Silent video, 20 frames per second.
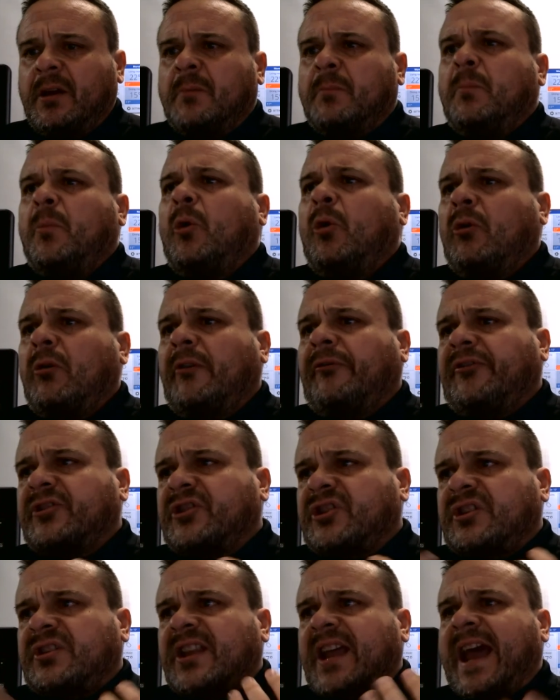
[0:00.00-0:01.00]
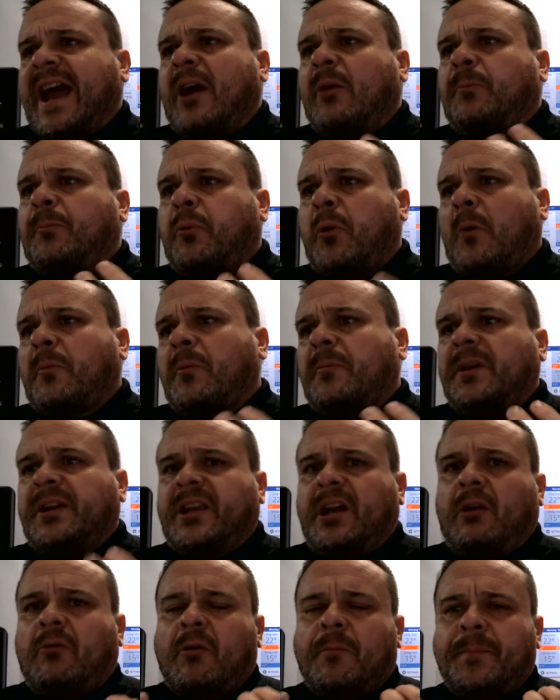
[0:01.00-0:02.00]
more of us now probably
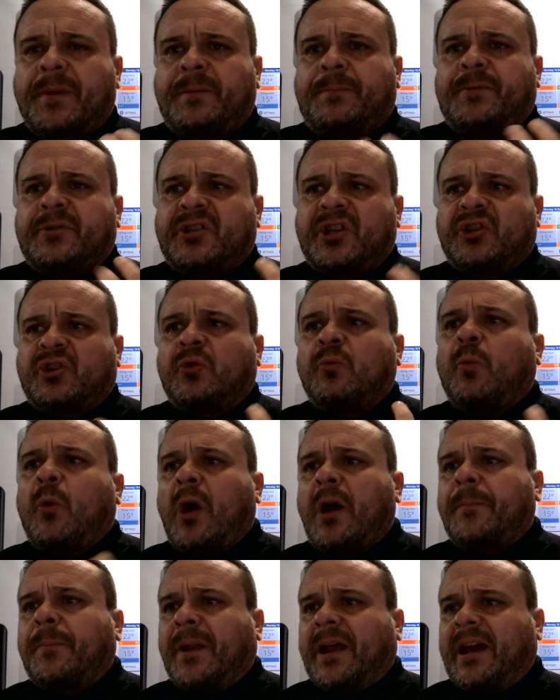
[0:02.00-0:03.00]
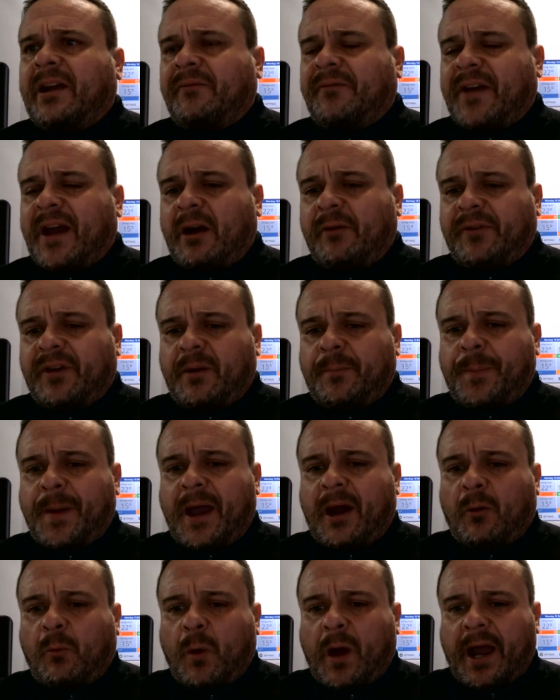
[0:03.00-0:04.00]
know a mid-position Y plan valve in a
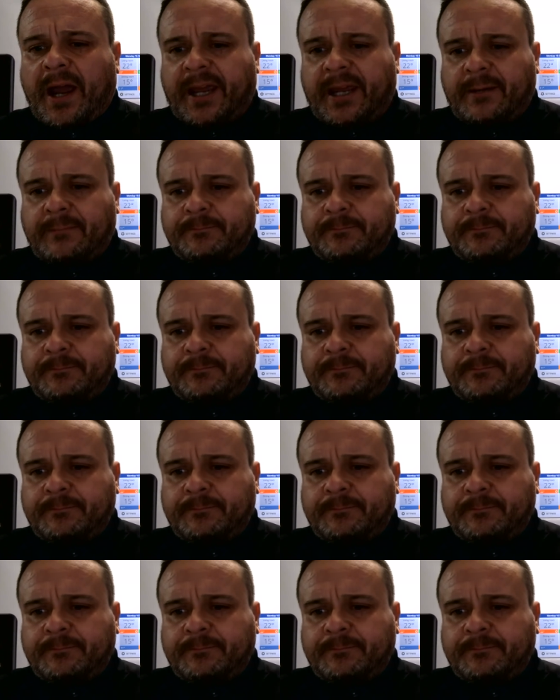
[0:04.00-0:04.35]
better way.